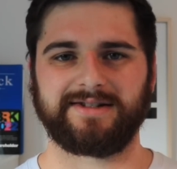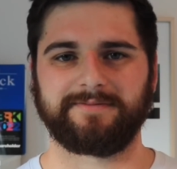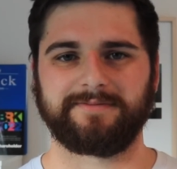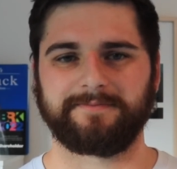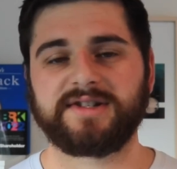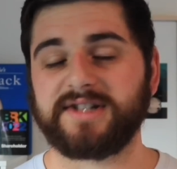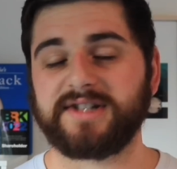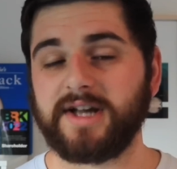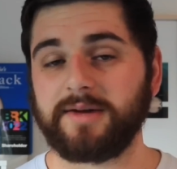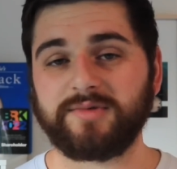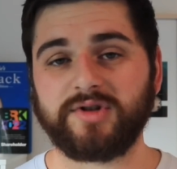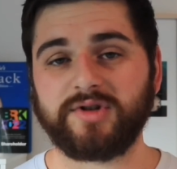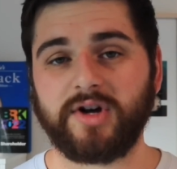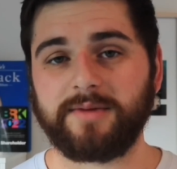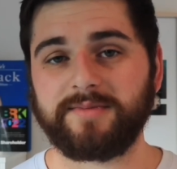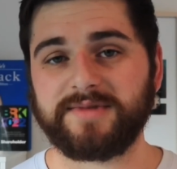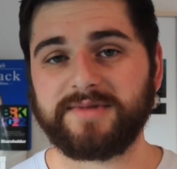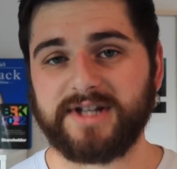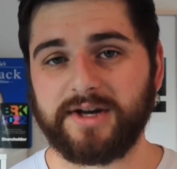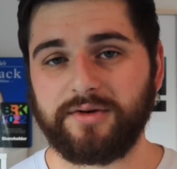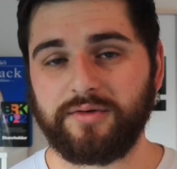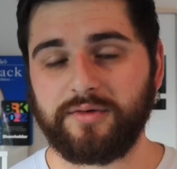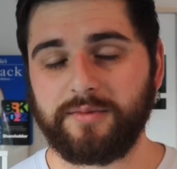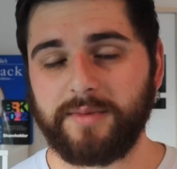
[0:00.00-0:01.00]
Sometimes
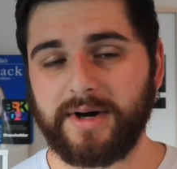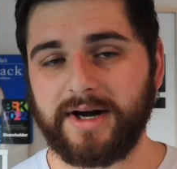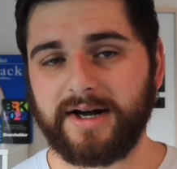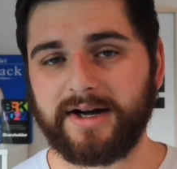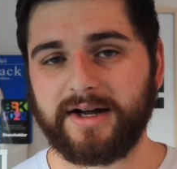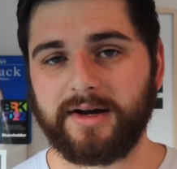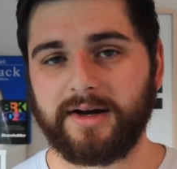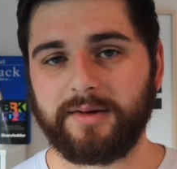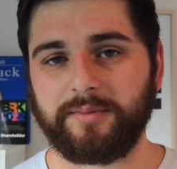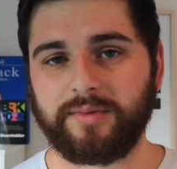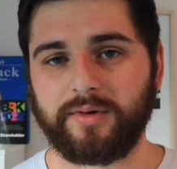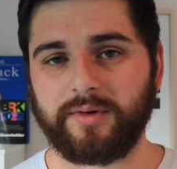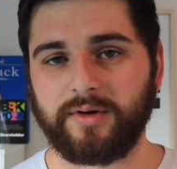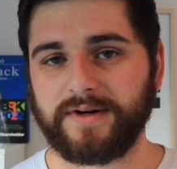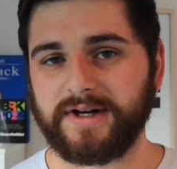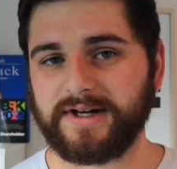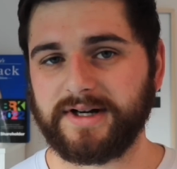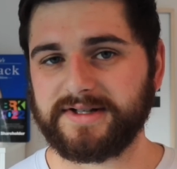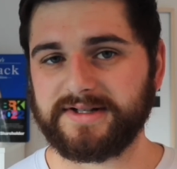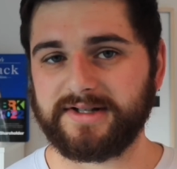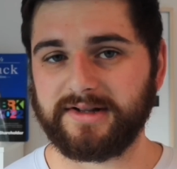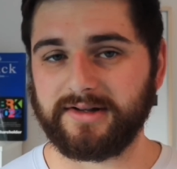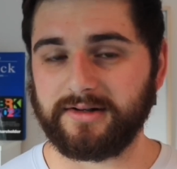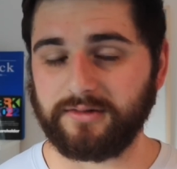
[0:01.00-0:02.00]
they will mark up
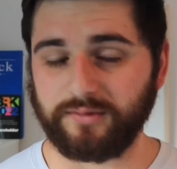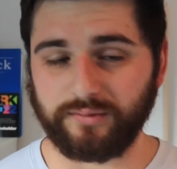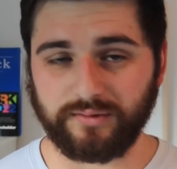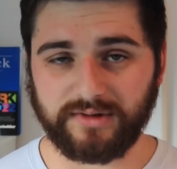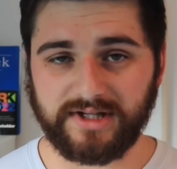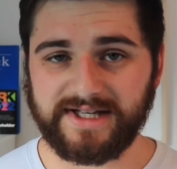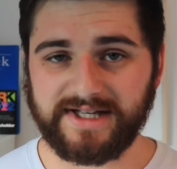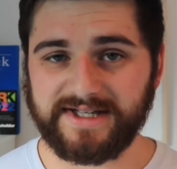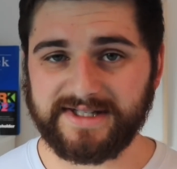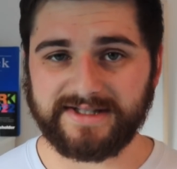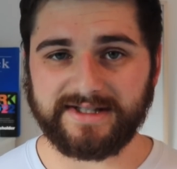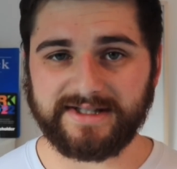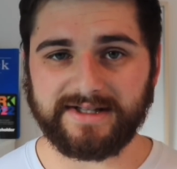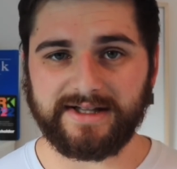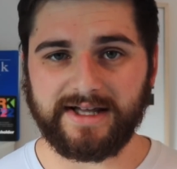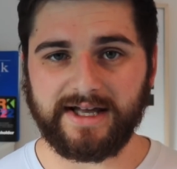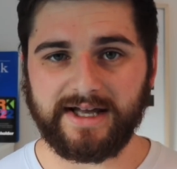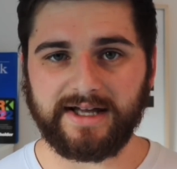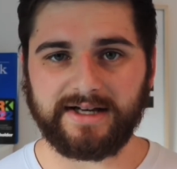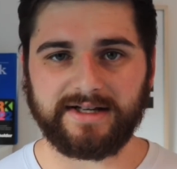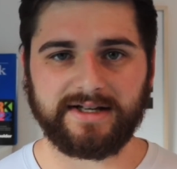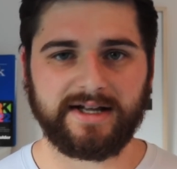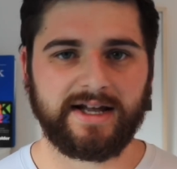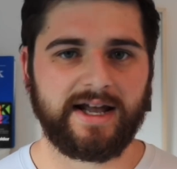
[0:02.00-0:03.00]
products a little less than
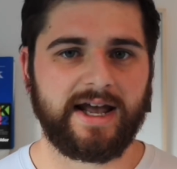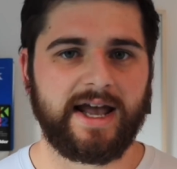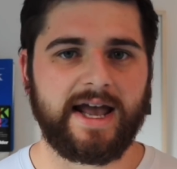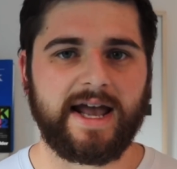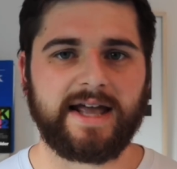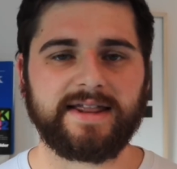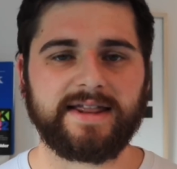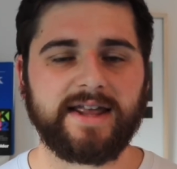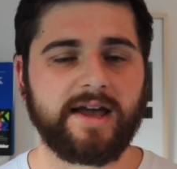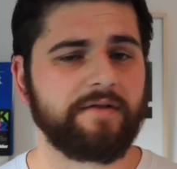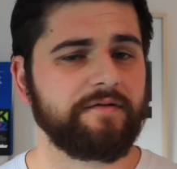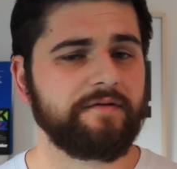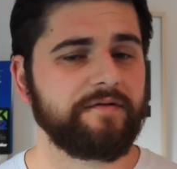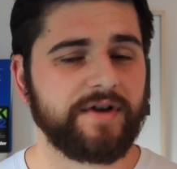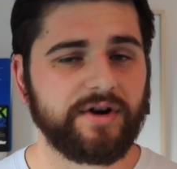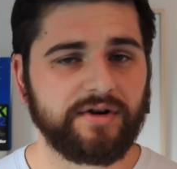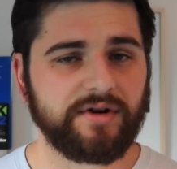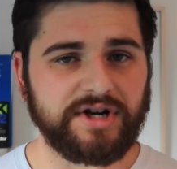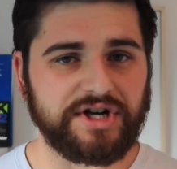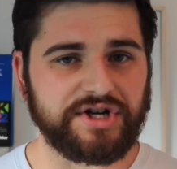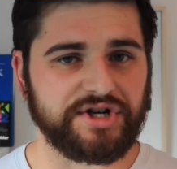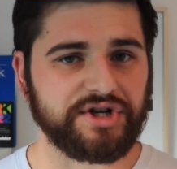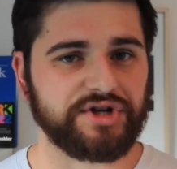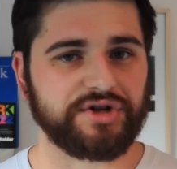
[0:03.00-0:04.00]
that, and they are
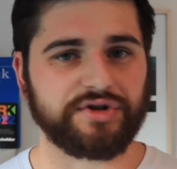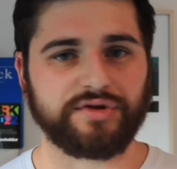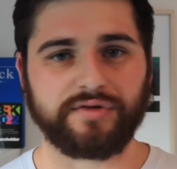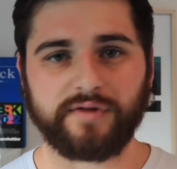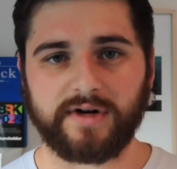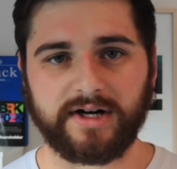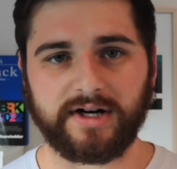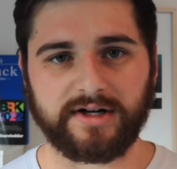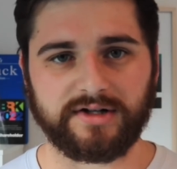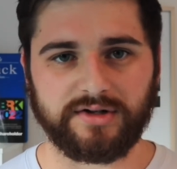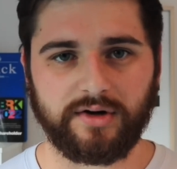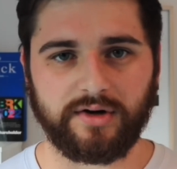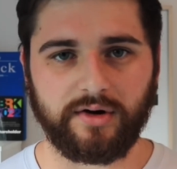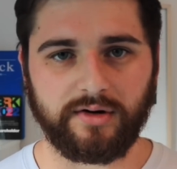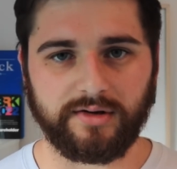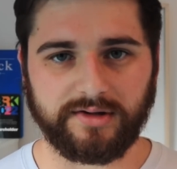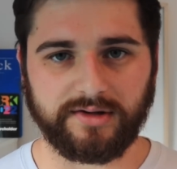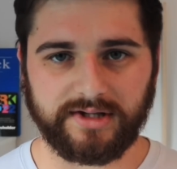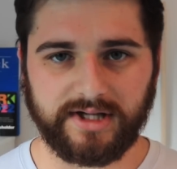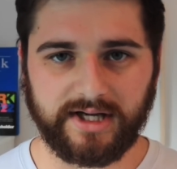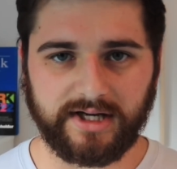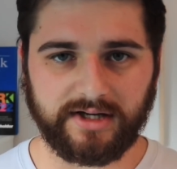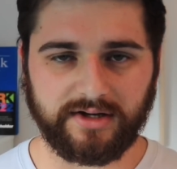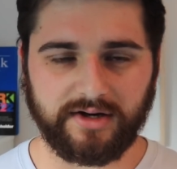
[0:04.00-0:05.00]
very strict
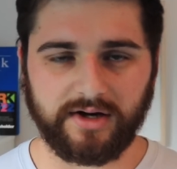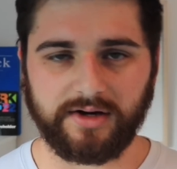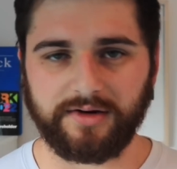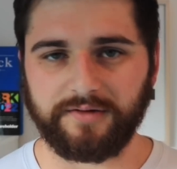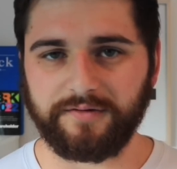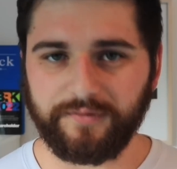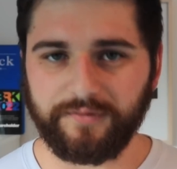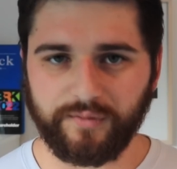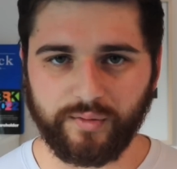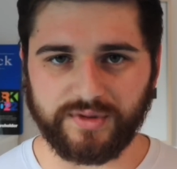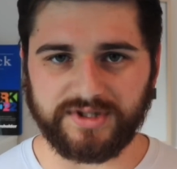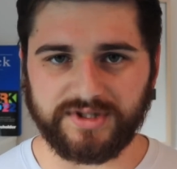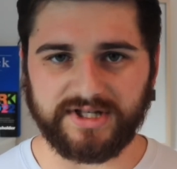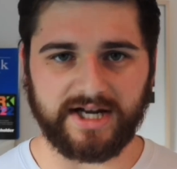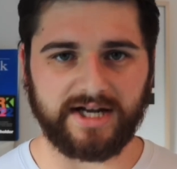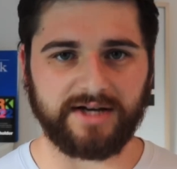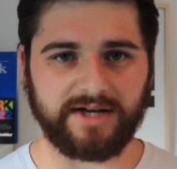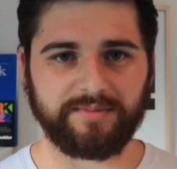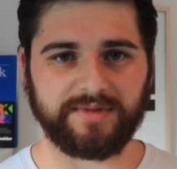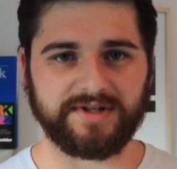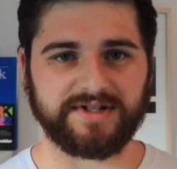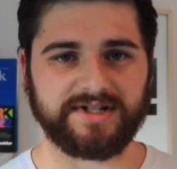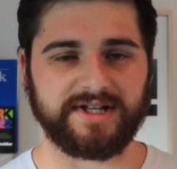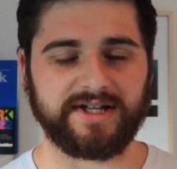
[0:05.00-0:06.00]
on that kind of
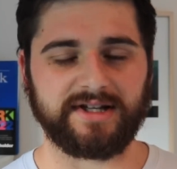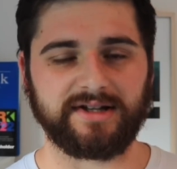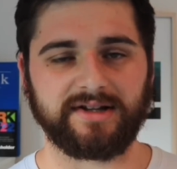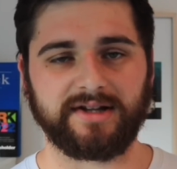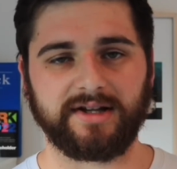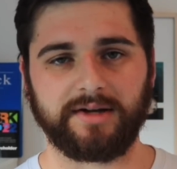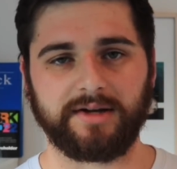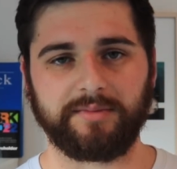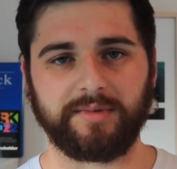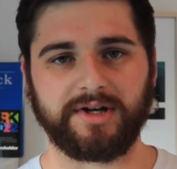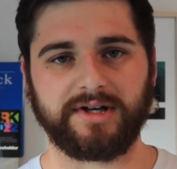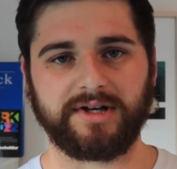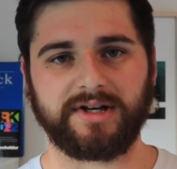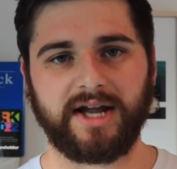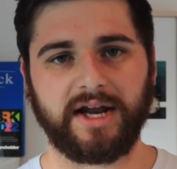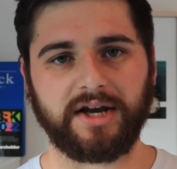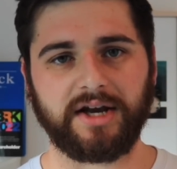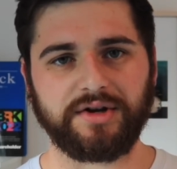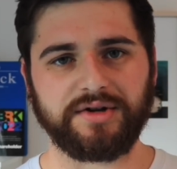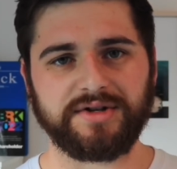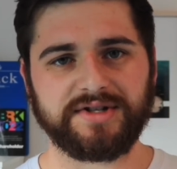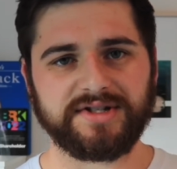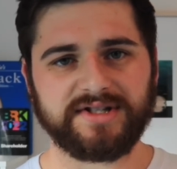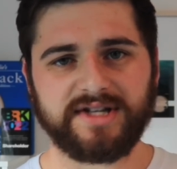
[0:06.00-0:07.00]
14% limit.
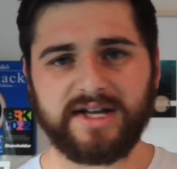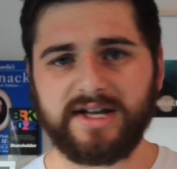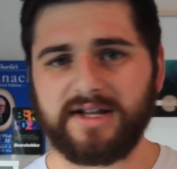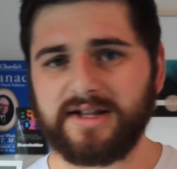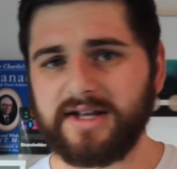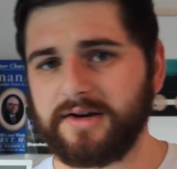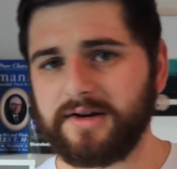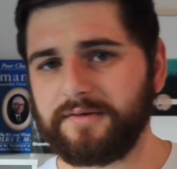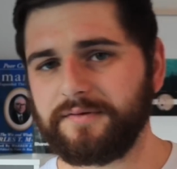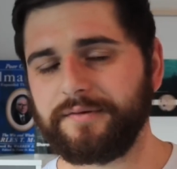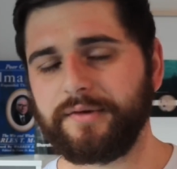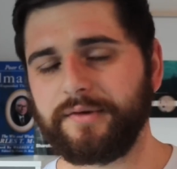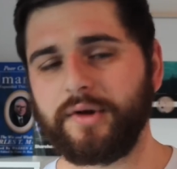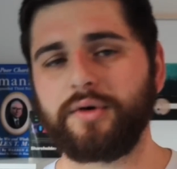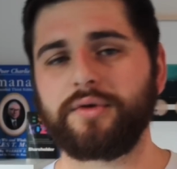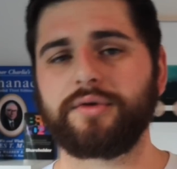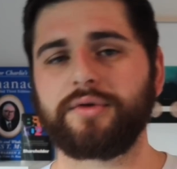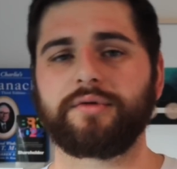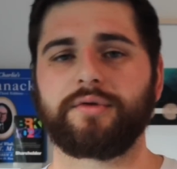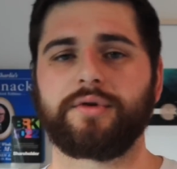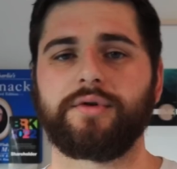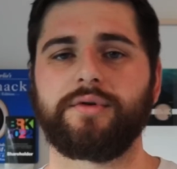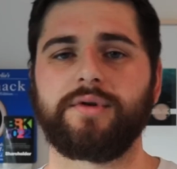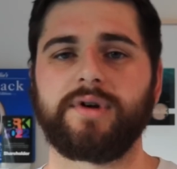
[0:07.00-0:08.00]
And you see that flow
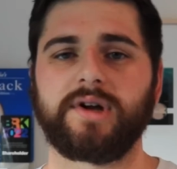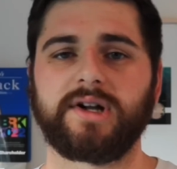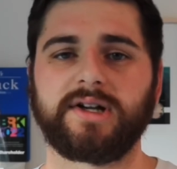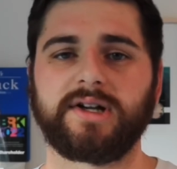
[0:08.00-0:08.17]
through